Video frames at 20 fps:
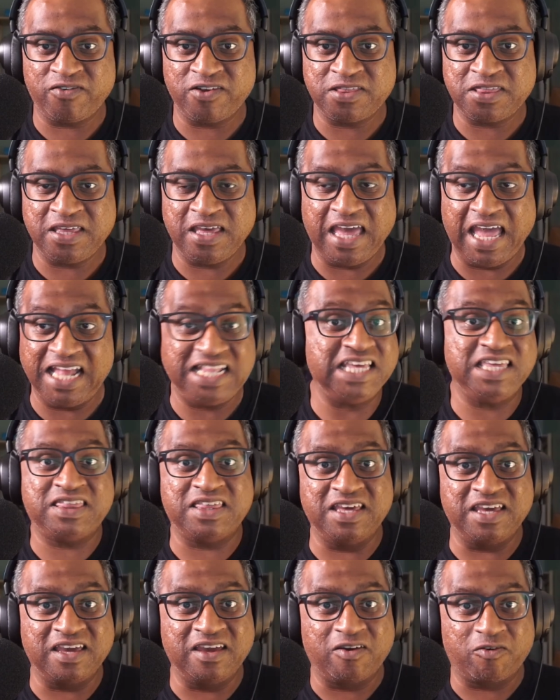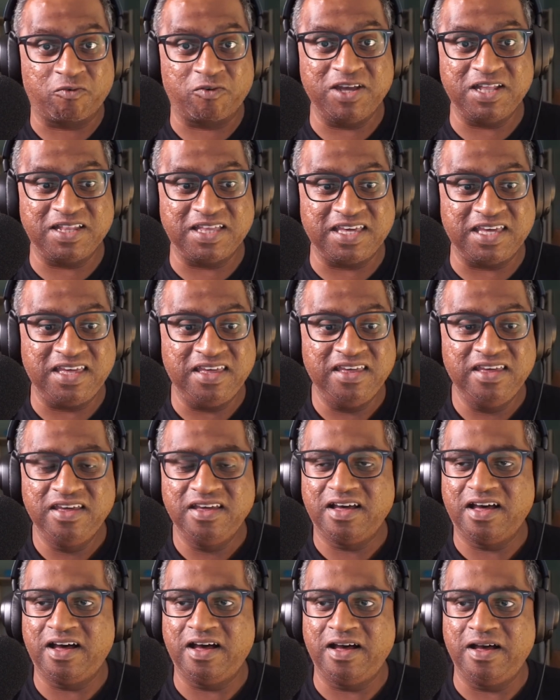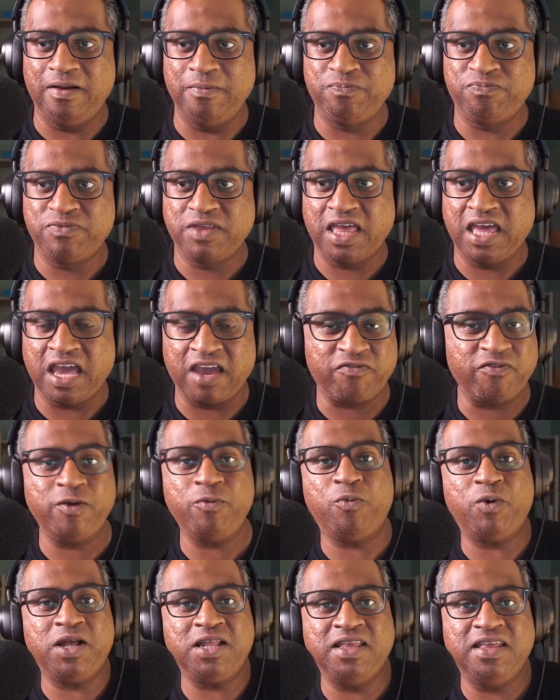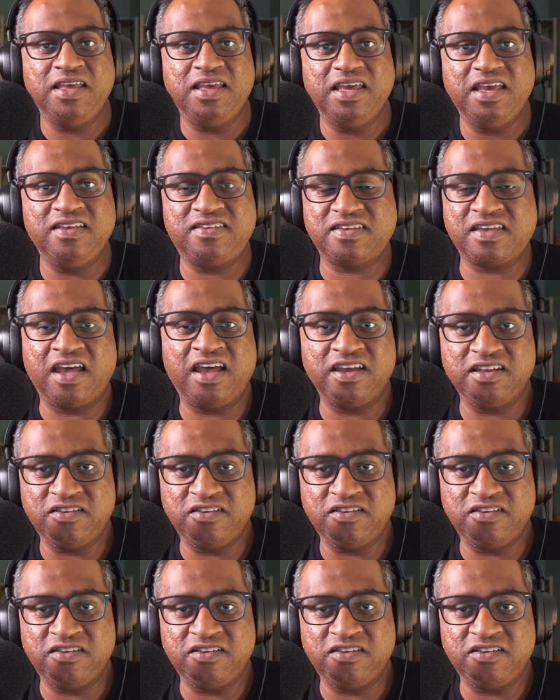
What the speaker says: by anything really. Everyone is